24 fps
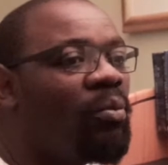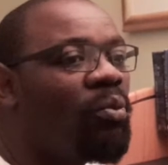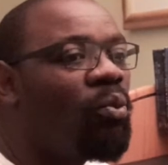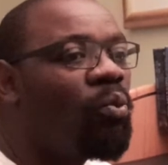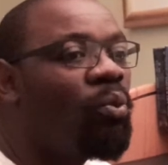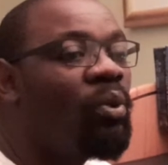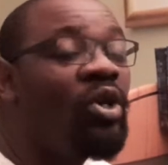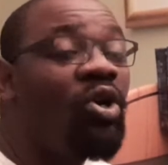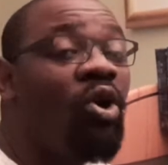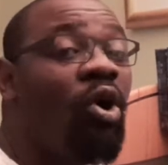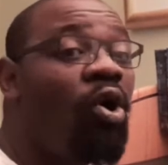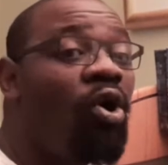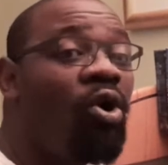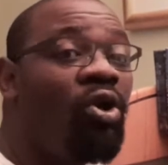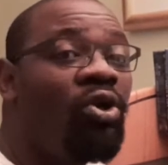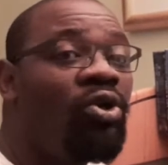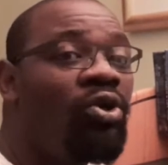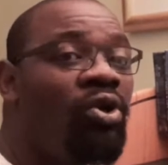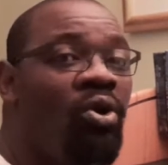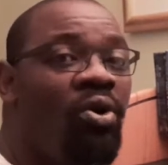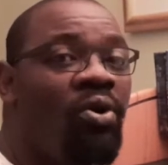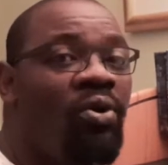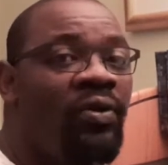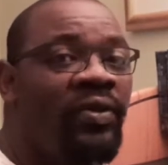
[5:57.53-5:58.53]
we all
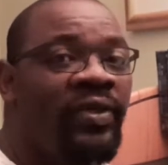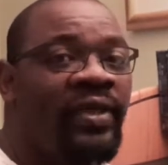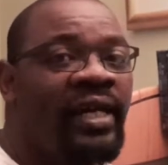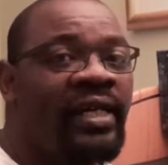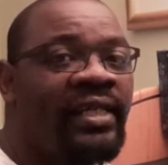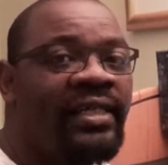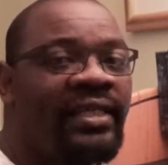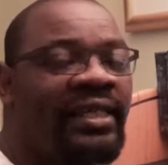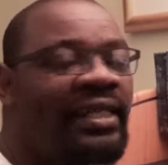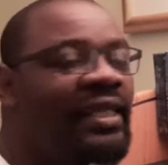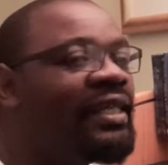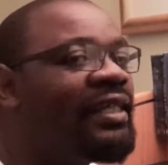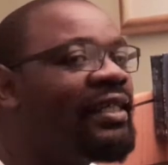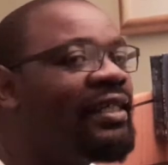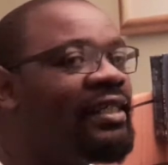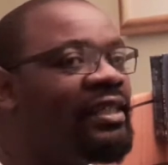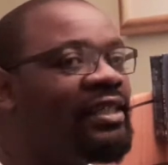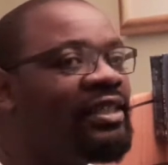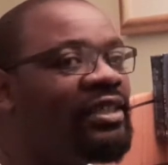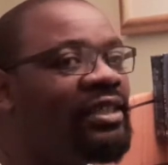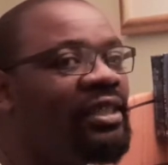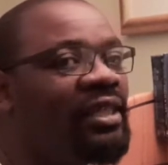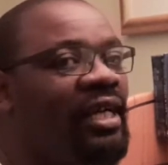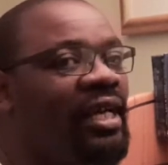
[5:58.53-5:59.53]
know that
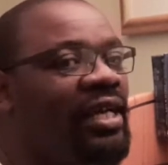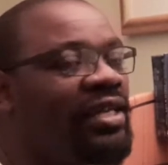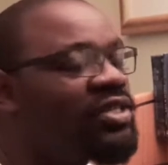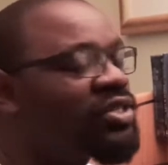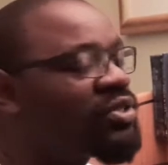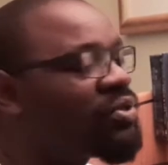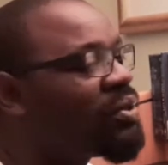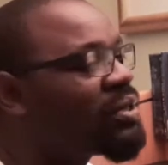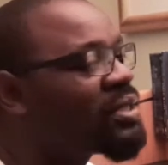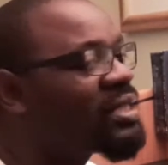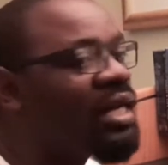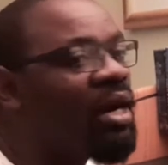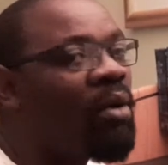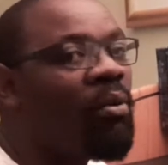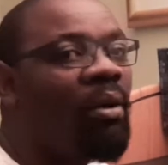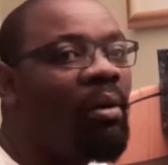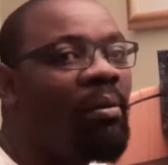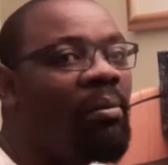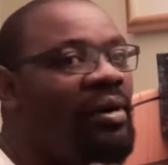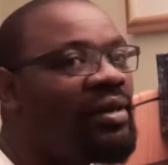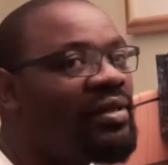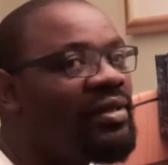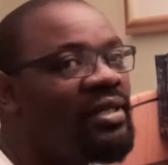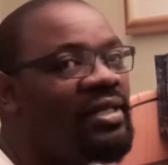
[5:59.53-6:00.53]
English is not our
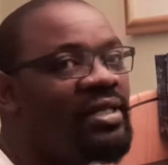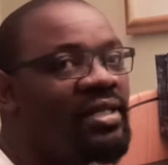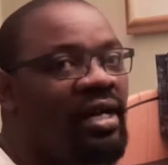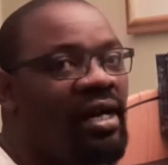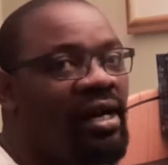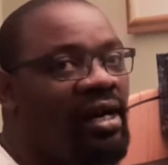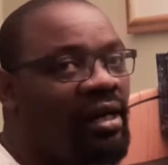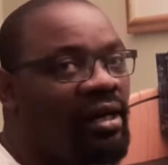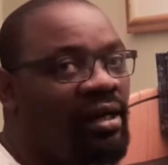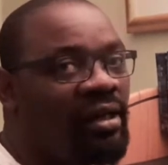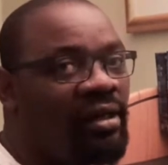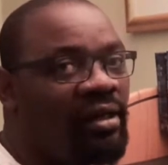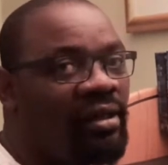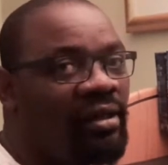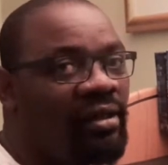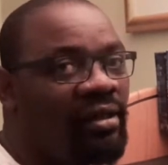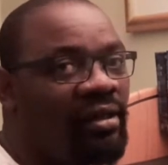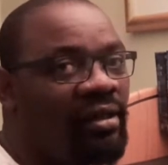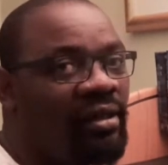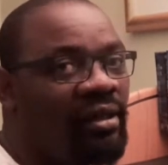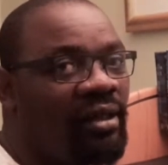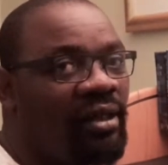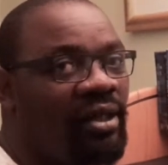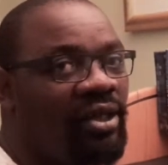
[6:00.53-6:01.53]
mother tongue
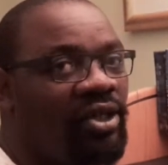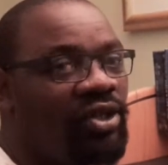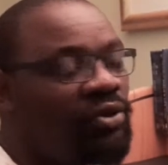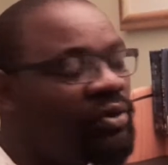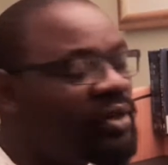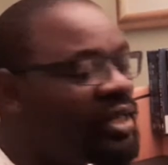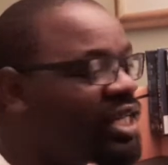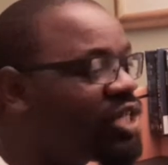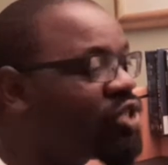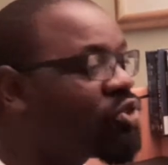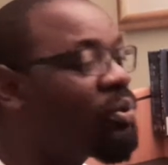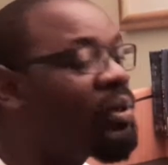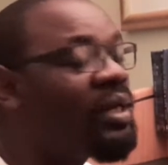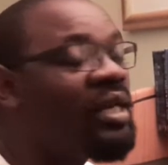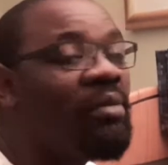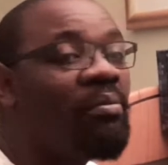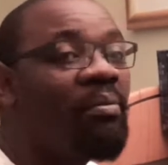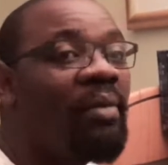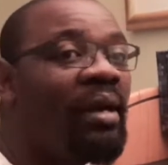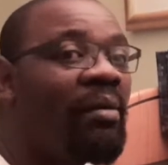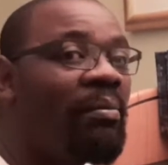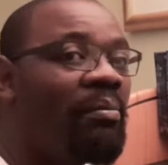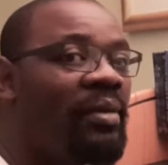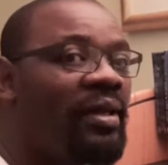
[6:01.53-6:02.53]
you need to
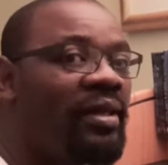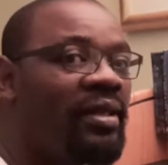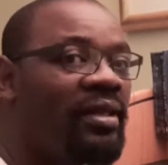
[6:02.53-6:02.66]
remember